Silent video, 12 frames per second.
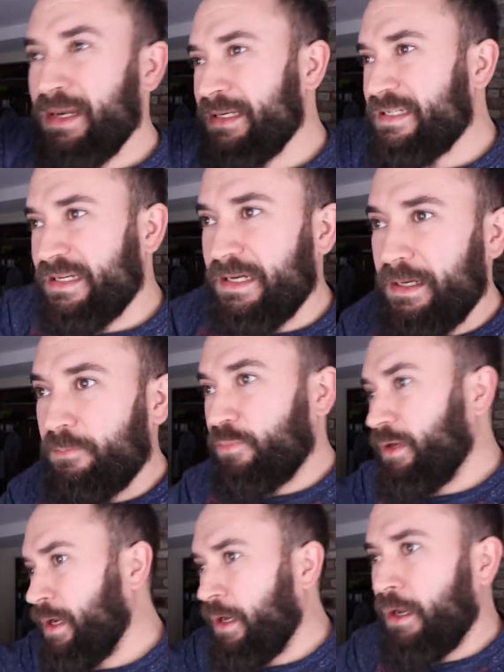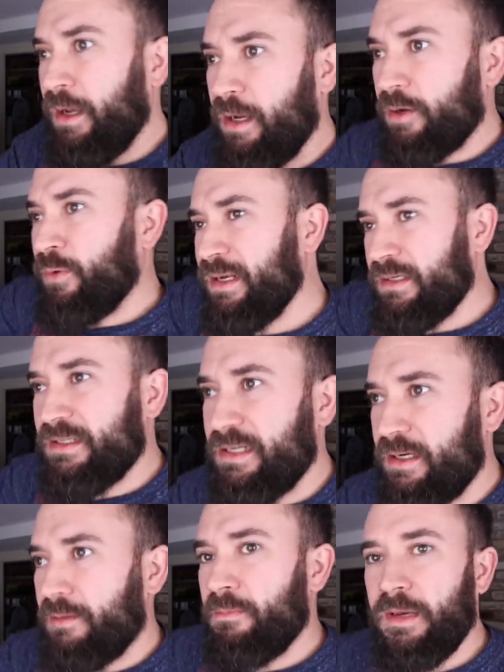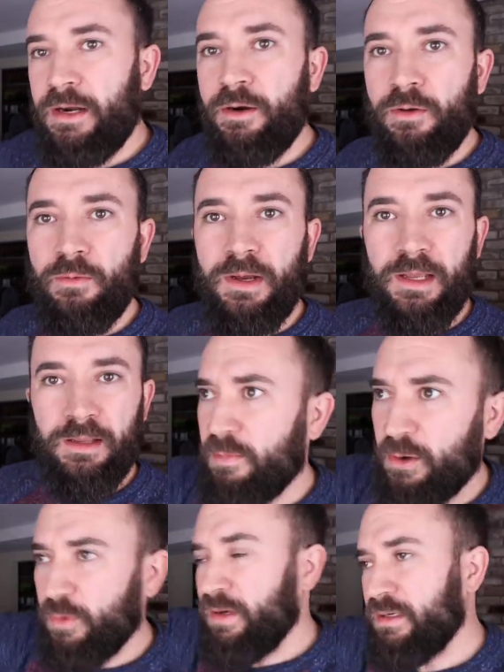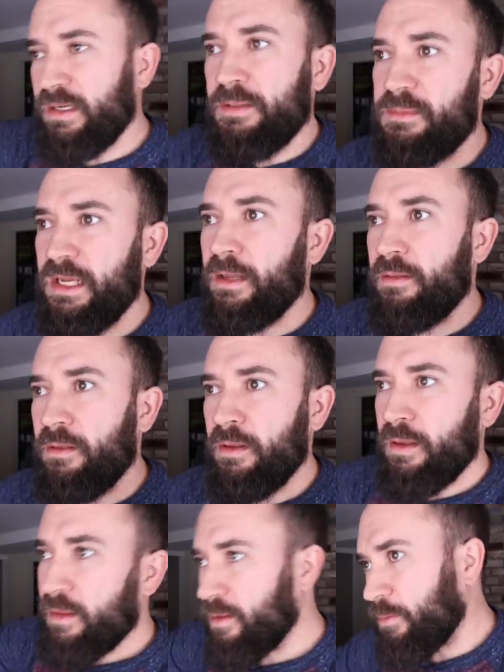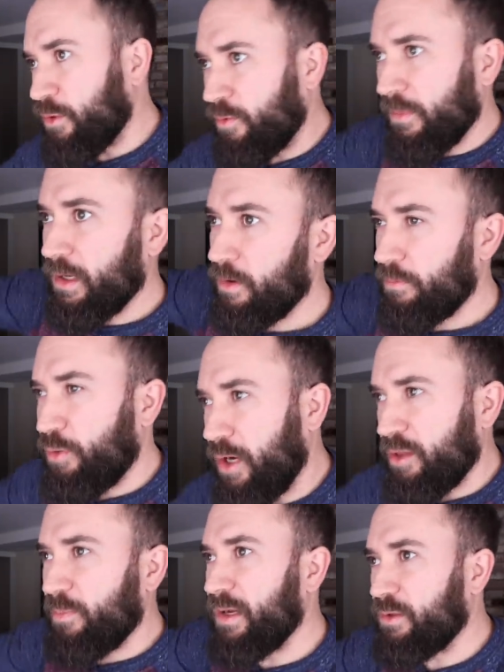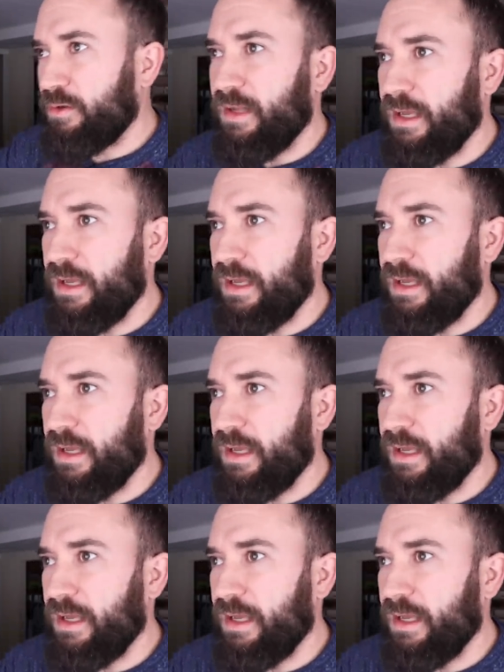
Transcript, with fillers: quitting time, yeah, quitting time. I don't know why, it's my quitting time dance, similar to my prospector